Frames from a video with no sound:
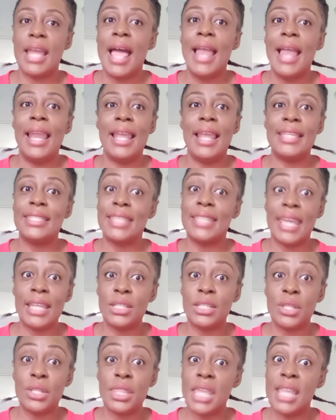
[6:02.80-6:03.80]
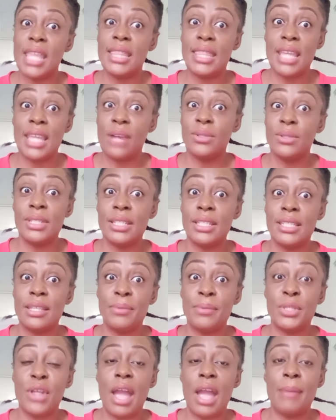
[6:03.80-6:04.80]
Let's get to 10,000
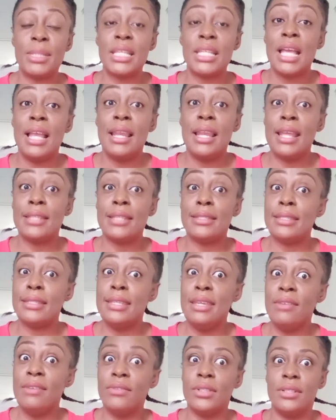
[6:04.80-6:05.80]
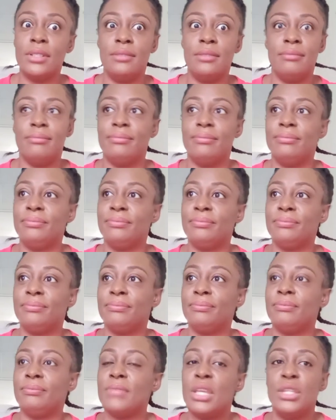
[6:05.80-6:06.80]
subscribers. Let's even
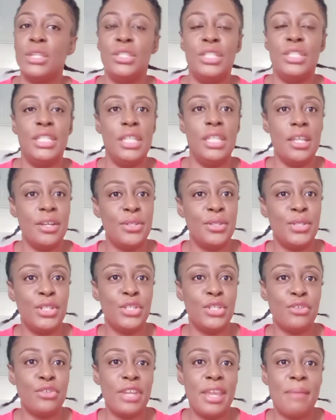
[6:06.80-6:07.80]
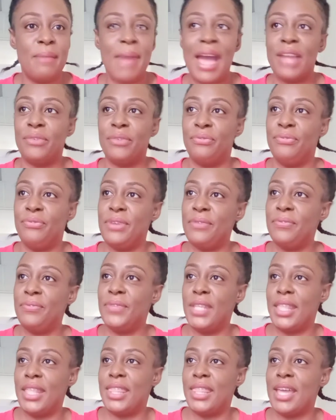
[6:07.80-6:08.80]
dare to dream at
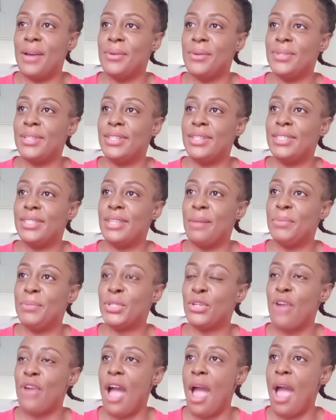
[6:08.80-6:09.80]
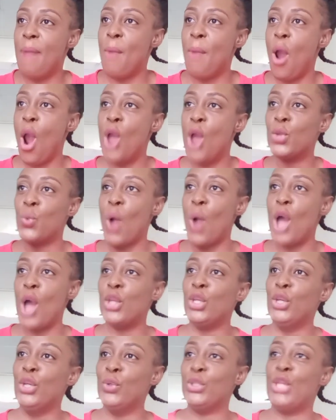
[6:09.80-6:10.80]
50,000 subscribers. What
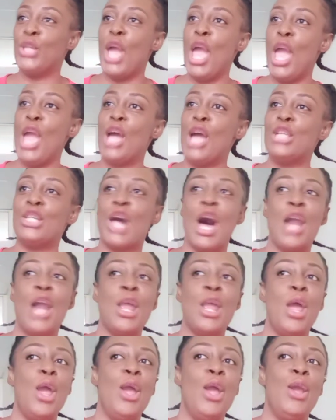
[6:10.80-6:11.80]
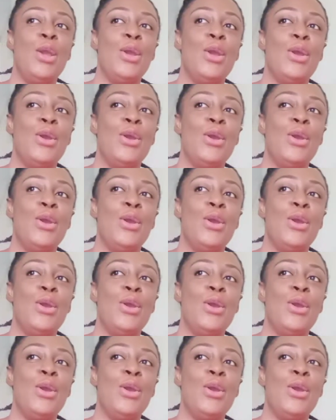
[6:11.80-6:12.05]
do you say, Johnny?